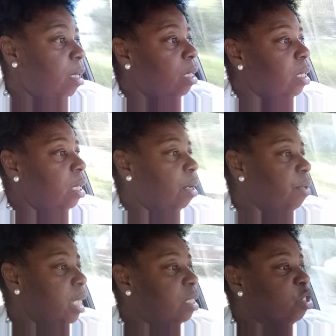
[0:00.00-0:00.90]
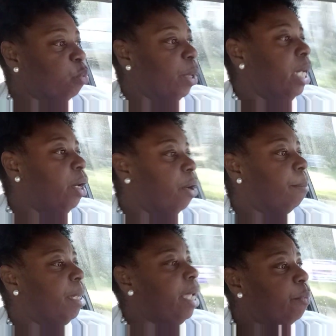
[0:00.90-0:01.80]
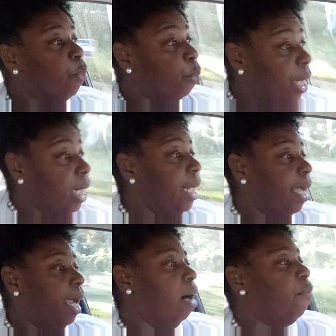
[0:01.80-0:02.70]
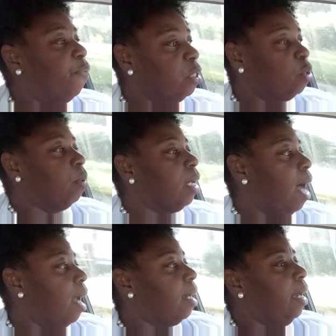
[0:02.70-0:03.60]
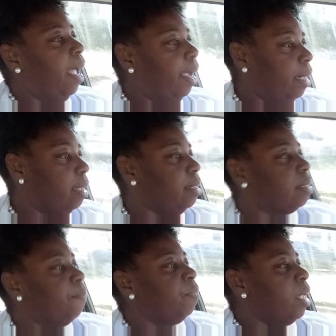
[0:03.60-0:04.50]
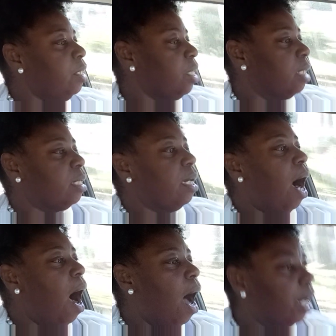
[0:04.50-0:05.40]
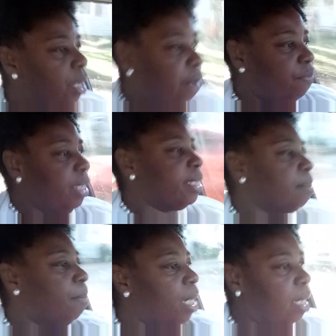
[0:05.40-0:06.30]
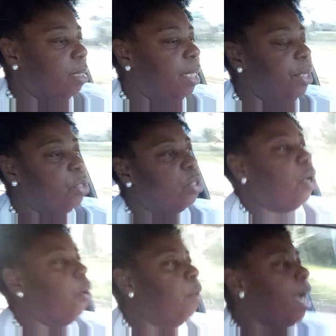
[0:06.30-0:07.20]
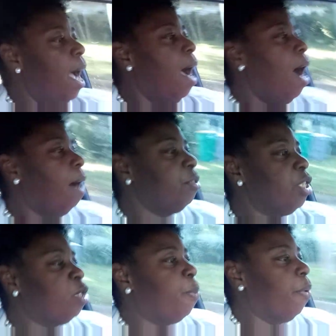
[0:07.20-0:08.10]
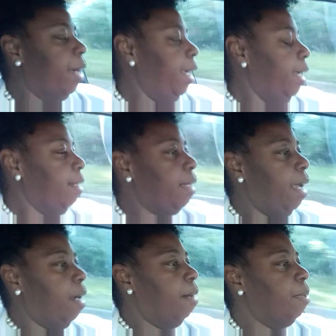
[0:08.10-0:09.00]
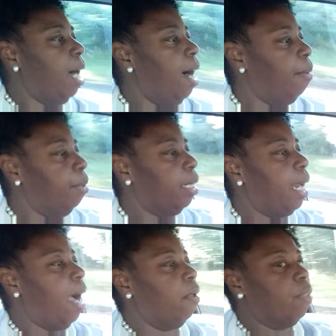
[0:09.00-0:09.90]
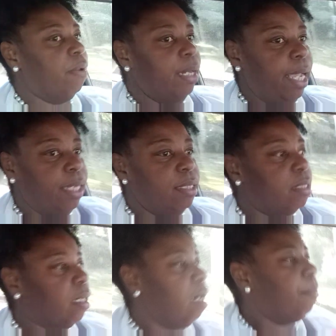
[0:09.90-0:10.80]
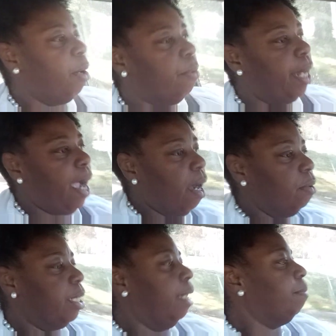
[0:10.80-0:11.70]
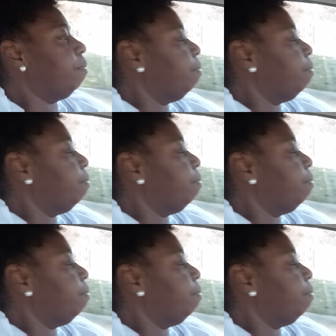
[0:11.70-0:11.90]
you know, this is really going to be really helpful to a lot of ladies. Just in honor of this month here. So, I'm just praying that um, God will allow the ladies to come on out and